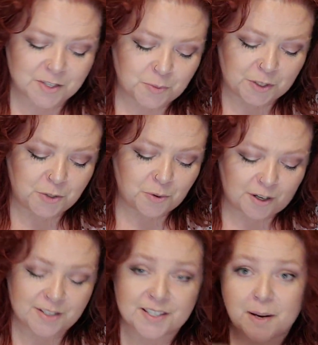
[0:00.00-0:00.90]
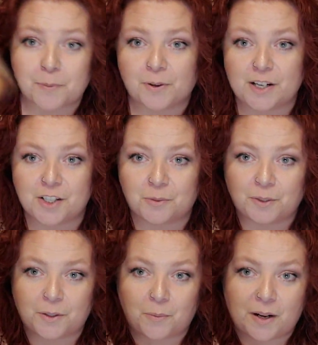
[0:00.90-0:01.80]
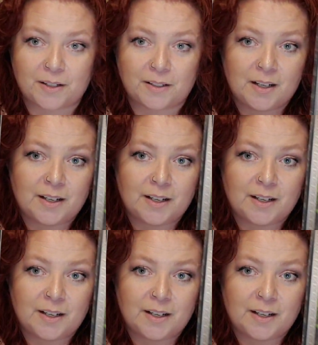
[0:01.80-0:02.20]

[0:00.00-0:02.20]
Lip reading: when you are in separation with the one